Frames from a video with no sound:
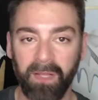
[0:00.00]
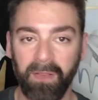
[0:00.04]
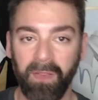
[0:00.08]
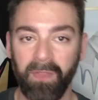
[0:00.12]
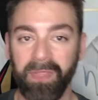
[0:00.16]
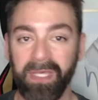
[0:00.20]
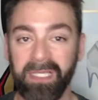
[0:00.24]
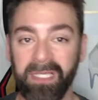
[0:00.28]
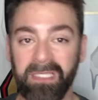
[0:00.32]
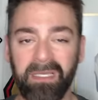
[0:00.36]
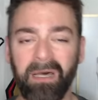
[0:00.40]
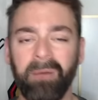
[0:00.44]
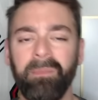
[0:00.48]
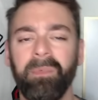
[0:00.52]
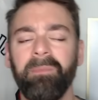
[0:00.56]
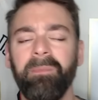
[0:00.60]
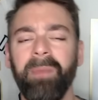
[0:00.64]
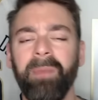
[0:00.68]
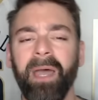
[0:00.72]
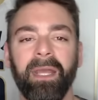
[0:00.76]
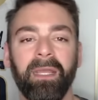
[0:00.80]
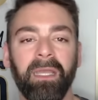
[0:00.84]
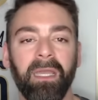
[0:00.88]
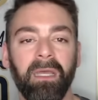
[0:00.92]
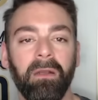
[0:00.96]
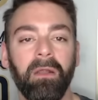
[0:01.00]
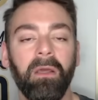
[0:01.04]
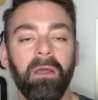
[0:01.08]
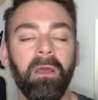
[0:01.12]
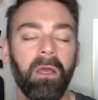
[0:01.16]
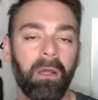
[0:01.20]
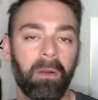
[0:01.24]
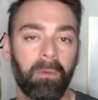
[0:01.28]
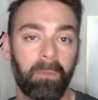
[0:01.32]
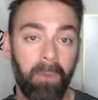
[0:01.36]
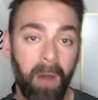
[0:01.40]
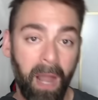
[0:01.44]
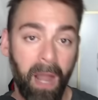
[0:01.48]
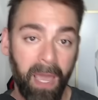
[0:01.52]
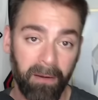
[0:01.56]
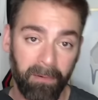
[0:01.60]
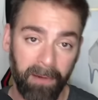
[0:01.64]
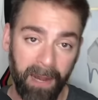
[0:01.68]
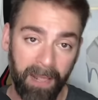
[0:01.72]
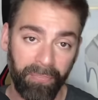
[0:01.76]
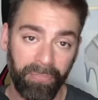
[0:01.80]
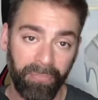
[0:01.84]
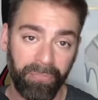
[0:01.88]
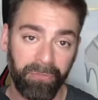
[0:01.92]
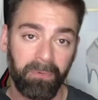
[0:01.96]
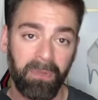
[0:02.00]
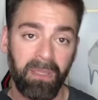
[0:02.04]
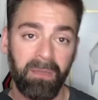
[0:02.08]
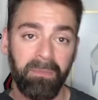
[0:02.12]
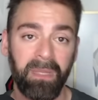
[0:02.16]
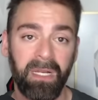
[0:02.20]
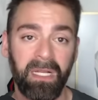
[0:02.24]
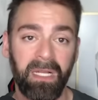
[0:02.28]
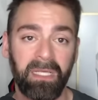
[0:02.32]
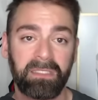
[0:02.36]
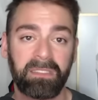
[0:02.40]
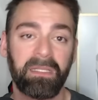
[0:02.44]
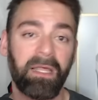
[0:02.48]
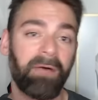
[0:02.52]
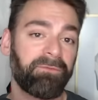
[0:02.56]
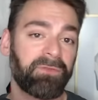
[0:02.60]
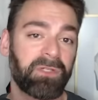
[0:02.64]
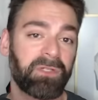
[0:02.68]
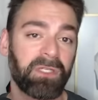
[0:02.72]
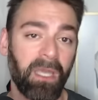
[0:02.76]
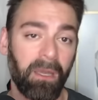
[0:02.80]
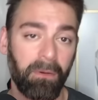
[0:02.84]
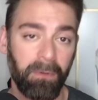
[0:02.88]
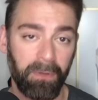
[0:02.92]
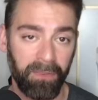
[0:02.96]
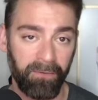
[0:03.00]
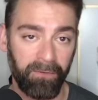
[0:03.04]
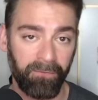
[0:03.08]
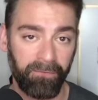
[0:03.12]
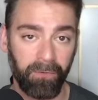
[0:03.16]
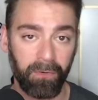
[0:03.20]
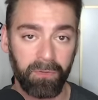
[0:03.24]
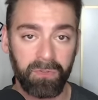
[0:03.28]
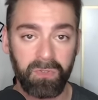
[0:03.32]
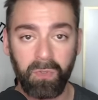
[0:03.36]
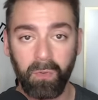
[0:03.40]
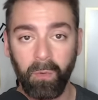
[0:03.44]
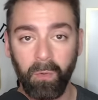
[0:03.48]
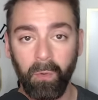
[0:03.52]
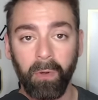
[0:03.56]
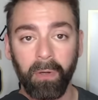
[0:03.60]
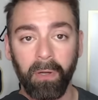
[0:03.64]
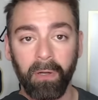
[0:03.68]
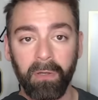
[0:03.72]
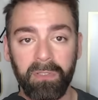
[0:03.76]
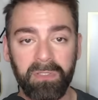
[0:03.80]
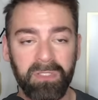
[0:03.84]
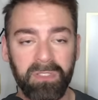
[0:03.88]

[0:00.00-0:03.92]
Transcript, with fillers: and then they sub him back in right around three minutes left to go in the first quarter.